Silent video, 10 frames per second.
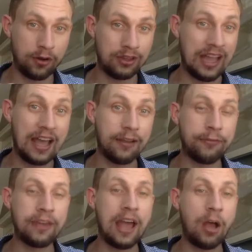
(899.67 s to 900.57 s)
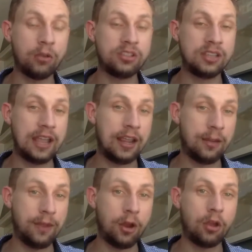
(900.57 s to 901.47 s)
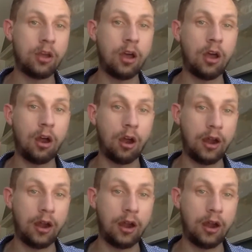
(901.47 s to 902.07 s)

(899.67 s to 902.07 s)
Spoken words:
A lot of cows today in America are